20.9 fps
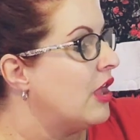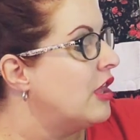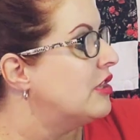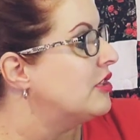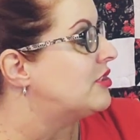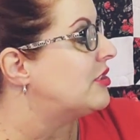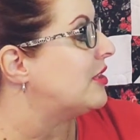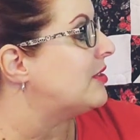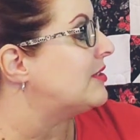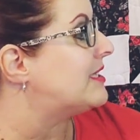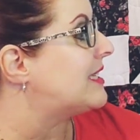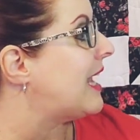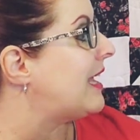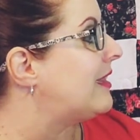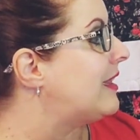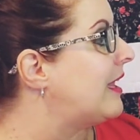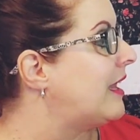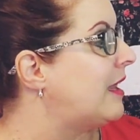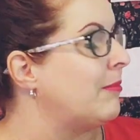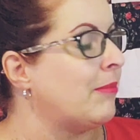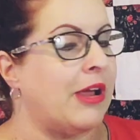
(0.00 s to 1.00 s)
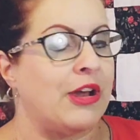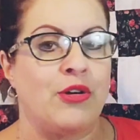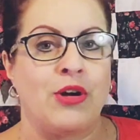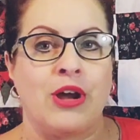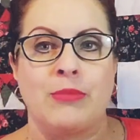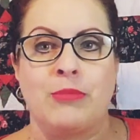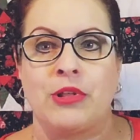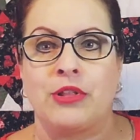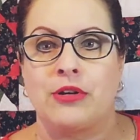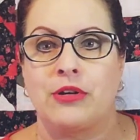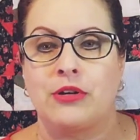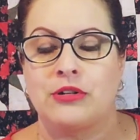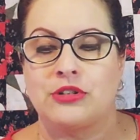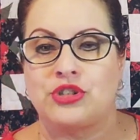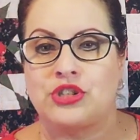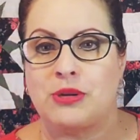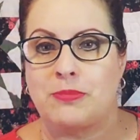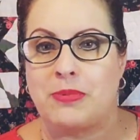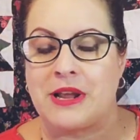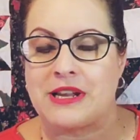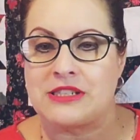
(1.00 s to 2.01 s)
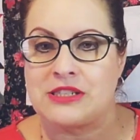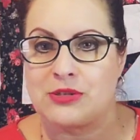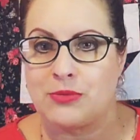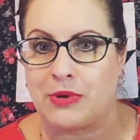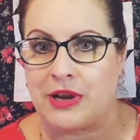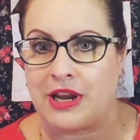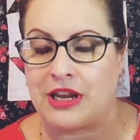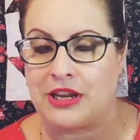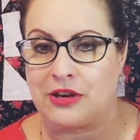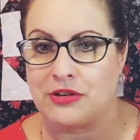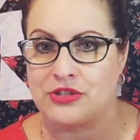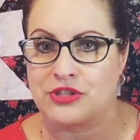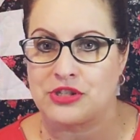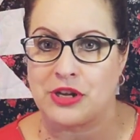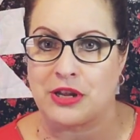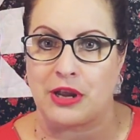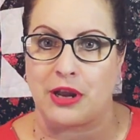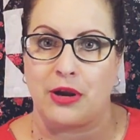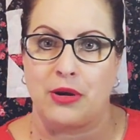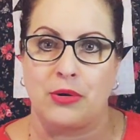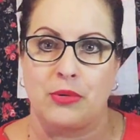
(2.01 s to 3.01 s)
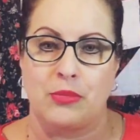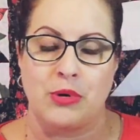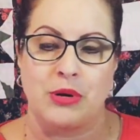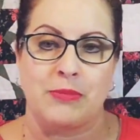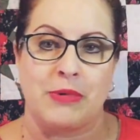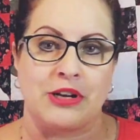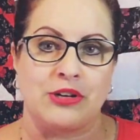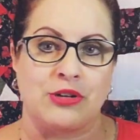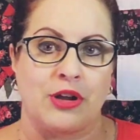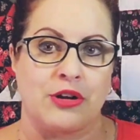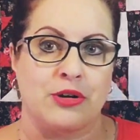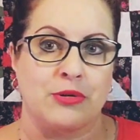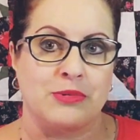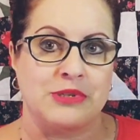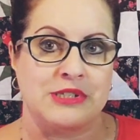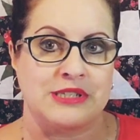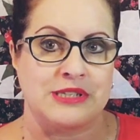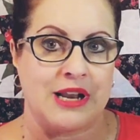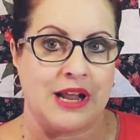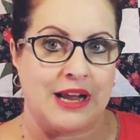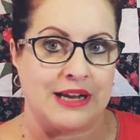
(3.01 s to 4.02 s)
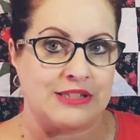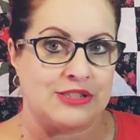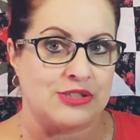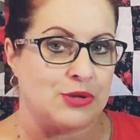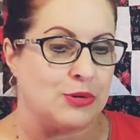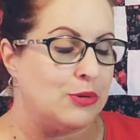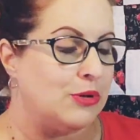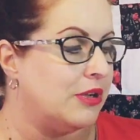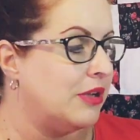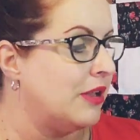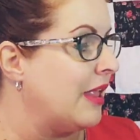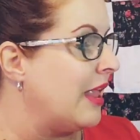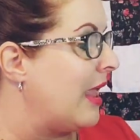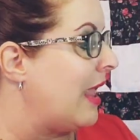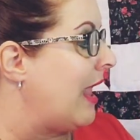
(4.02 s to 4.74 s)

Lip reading: So sadly, my grandmother, she passed away years ago when my daughter was in high school.